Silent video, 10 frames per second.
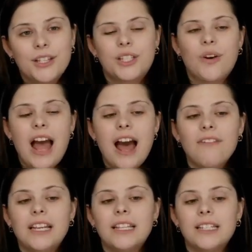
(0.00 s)
So
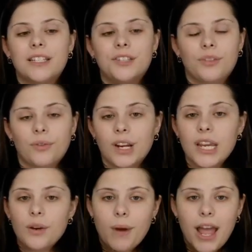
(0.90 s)
having this
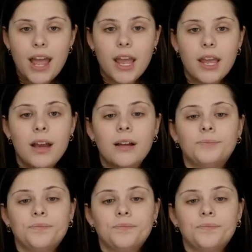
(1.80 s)
three-way